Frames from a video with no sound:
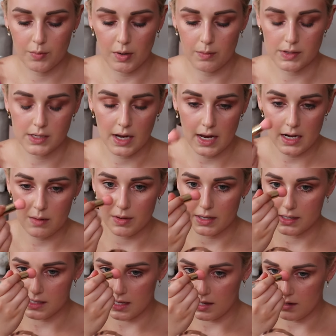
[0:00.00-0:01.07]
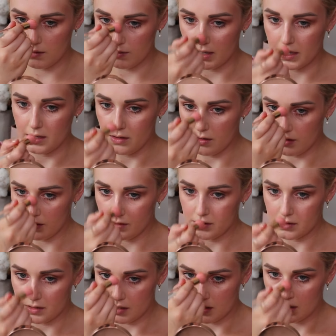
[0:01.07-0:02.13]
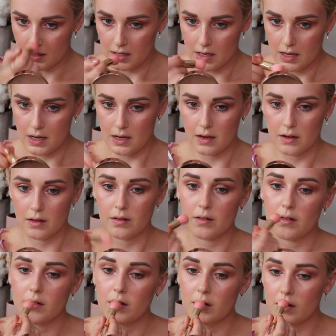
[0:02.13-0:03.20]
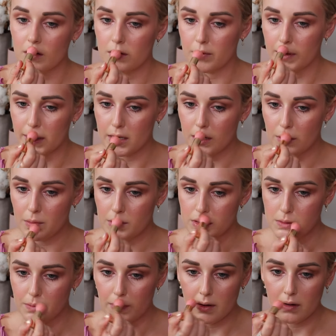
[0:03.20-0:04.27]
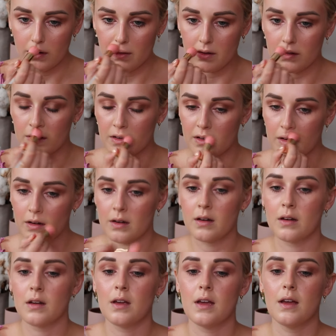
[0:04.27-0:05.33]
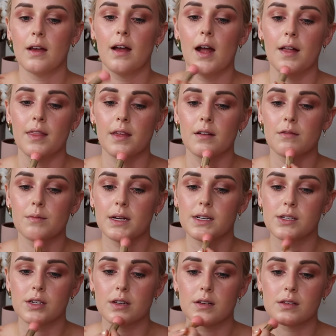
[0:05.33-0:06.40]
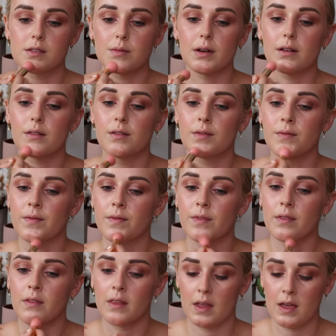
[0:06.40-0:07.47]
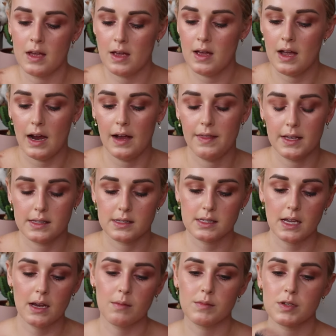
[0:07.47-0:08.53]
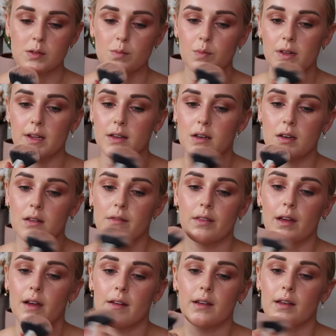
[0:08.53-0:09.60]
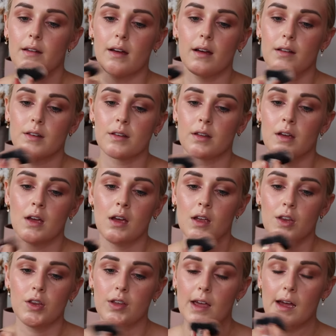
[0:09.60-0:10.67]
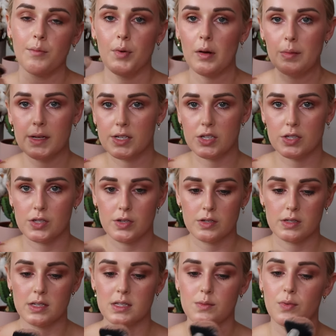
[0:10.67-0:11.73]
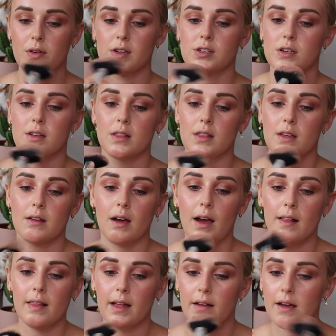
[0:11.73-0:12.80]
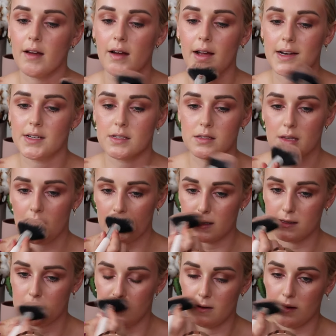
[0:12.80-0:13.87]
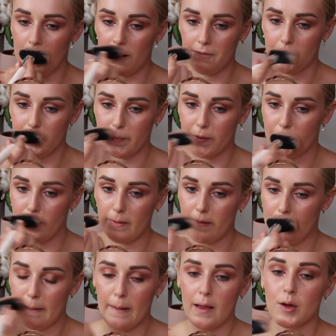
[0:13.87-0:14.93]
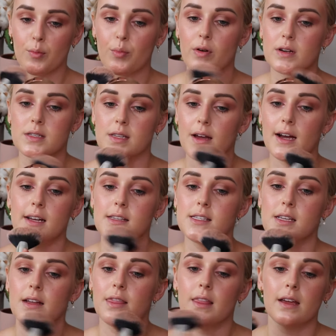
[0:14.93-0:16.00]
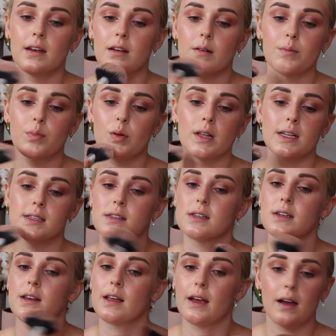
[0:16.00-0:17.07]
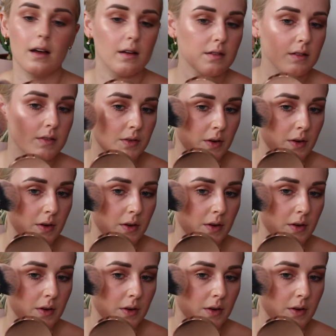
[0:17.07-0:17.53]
pop a tiny bit down my nose, on my Cupid's bow, and then on my chin as well. And then same, just blend that out. You can probably just use this brush in the highlighter. I just like to have it more precise and then blend it out.